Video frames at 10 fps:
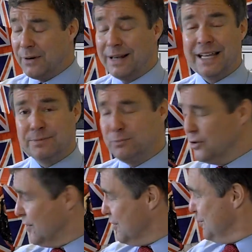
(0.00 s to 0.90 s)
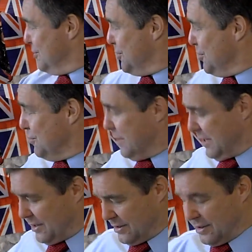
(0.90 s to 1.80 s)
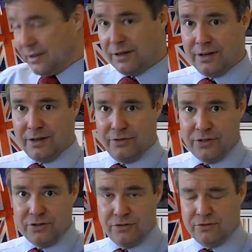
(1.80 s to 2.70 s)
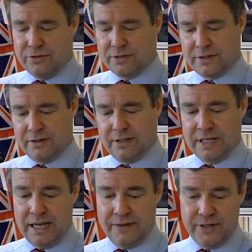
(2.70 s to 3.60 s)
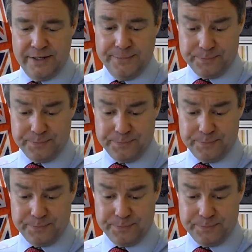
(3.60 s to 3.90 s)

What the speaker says: let's move on to the news that I have here.